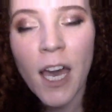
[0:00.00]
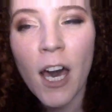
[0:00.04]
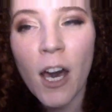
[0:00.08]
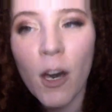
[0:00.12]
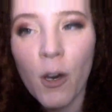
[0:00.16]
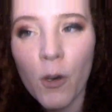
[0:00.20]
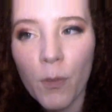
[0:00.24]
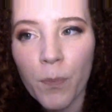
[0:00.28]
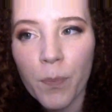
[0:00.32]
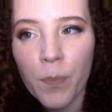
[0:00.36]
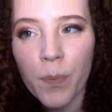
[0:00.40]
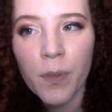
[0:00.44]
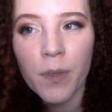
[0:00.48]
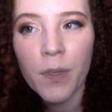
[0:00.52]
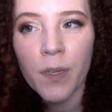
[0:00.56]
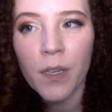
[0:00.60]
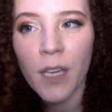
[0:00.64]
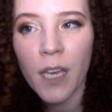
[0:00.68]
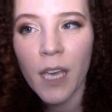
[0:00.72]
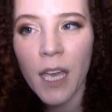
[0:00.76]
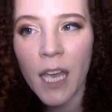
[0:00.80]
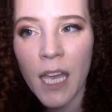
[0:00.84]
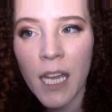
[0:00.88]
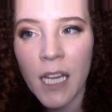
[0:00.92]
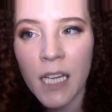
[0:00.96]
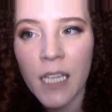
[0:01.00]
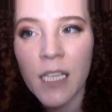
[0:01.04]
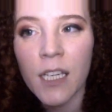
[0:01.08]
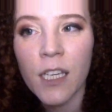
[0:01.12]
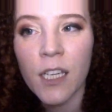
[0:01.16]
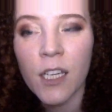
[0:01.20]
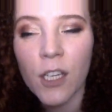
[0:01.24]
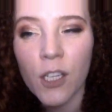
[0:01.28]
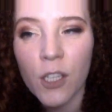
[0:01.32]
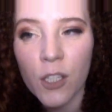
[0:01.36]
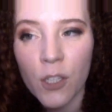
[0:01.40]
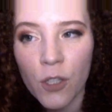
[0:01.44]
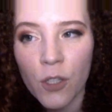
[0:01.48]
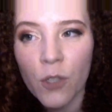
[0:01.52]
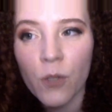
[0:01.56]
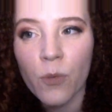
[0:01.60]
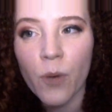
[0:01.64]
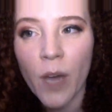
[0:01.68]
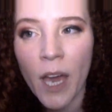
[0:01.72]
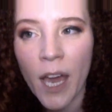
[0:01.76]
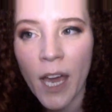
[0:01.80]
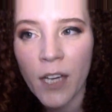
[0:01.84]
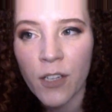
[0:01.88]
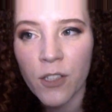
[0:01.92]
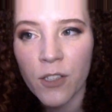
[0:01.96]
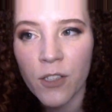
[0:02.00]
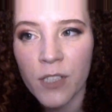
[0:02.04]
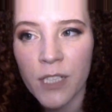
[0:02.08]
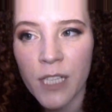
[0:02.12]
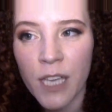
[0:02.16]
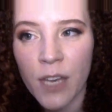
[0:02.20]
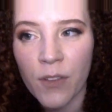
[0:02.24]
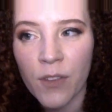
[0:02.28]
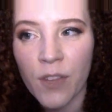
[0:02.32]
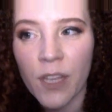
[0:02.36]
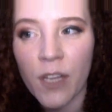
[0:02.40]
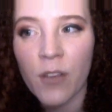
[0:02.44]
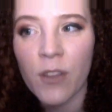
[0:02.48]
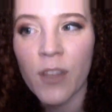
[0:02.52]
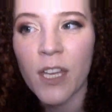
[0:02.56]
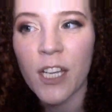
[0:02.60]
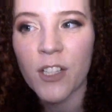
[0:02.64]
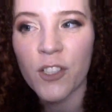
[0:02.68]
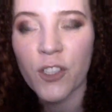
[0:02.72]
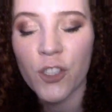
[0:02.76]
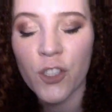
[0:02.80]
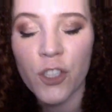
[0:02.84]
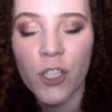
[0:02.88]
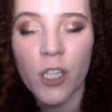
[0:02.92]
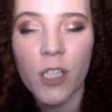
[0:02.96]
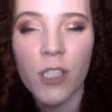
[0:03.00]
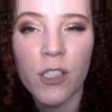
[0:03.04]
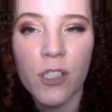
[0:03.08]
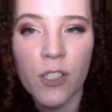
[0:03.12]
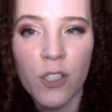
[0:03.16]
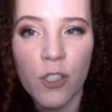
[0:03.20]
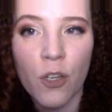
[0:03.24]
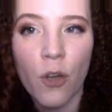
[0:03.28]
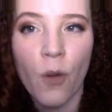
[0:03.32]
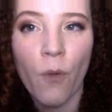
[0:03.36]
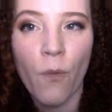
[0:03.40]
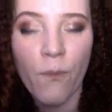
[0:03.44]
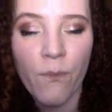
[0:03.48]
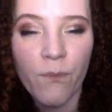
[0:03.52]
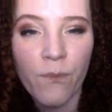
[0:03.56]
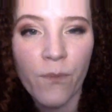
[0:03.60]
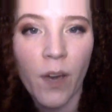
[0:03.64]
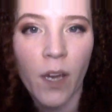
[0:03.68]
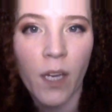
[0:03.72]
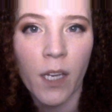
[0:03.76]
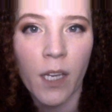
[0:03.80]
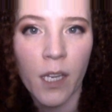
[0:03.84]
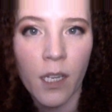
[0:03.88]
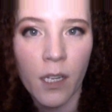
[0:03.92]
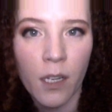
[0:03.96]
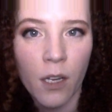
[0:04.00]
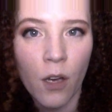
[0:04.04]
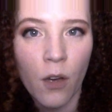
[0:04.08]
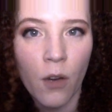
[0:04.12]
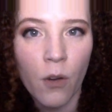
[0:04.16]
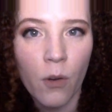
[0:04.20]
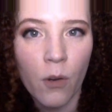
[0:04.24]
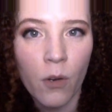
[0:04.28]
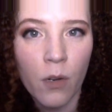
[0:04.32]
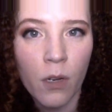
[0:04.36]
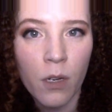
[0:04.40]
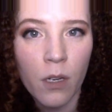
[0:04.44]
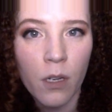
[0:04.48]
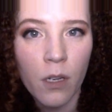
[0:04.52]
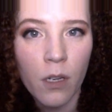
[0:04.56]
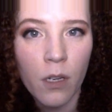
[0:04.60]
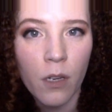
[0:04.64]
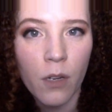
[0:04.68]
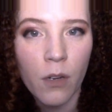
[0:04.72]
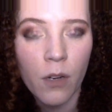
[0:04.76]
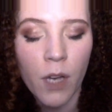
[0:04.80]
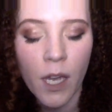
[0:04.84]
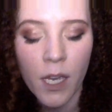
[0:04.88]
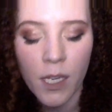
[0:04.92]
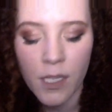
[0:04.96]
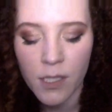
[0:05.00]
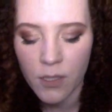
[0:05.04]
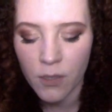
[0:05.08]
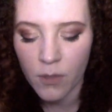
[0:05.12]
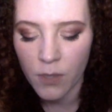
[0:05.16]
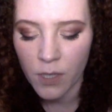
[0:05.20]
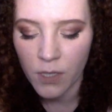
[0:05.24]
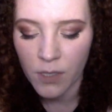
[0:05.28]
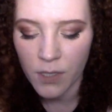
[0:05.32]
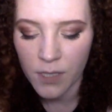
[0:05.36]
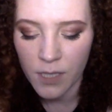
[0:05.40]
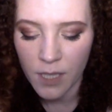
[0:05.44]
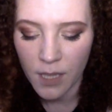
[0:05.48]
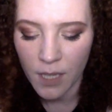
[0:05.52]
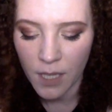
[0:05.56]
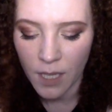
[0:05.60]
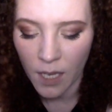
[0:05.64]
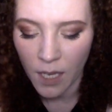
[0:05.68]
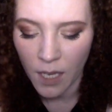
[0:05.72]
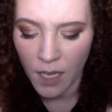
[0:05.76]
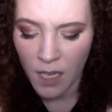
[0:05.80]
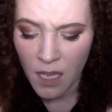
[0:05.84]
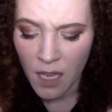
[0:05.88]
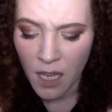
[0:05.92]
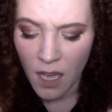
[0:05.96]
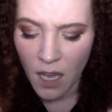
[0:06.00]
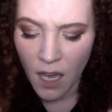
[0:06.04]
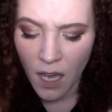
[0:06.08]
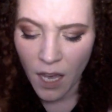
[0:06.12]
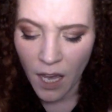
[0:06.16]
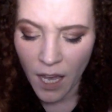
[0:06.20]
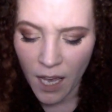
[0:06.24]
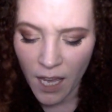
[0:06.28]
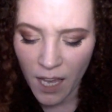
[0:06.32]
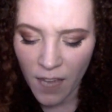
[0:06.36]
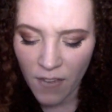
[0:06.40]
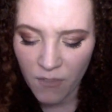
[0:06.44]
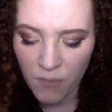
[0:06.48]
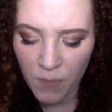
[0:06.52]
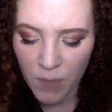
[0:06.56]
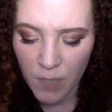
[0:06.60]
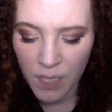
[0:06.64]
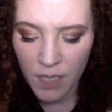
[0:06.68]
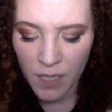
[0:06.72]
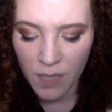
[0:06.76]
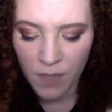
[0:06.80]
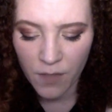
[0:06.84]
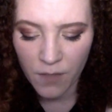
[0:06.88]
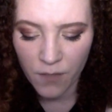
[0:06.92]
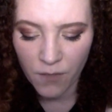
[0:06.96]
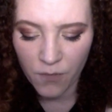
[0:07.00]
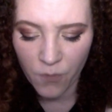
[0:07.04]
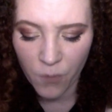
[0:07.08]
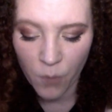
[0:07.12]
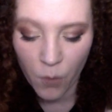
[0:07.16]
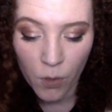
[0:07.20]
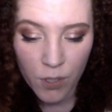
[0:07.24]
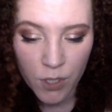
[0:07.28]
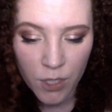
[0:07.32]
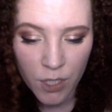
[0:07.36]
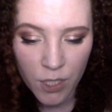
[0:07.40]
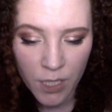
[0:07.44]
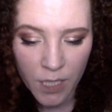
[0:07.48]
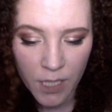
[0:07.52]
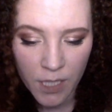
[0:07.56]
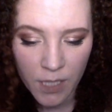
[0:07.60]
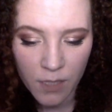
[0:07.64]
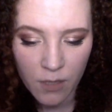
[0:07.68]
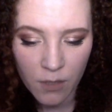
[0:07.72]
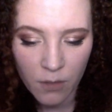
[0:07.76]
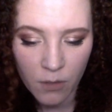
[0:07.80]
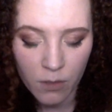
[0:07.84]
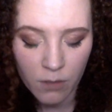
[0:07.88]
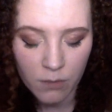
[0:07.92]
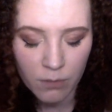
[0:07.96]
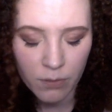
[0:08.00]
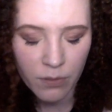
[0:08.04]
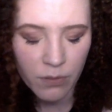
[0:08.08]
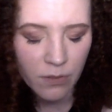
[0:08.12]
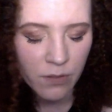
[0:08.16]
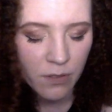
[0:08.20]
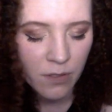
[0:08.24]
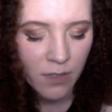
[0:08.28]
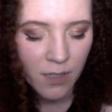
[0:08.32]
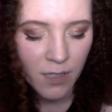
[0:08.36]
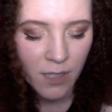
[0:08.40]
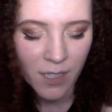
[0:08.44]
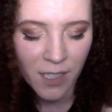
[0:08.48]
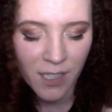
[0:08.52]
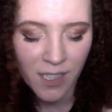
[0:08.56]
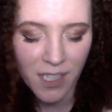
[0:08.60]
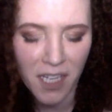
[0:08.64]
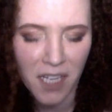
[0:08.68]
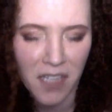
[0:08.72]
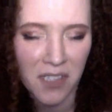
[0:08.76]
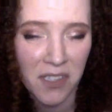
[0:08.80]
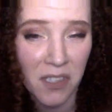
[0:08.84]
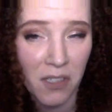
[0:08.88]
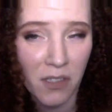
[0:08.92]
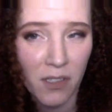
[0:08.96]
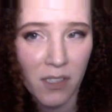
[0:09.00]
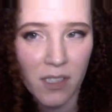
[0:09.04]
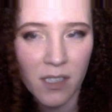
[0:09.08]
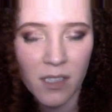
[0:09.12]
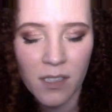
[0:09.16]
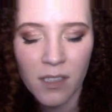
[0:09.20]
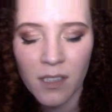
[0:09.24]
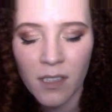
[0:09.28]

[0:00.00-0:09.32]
help any new actors out there that just don't fucking know. Okay, so here's the thing. I have been fortunate, or I guess you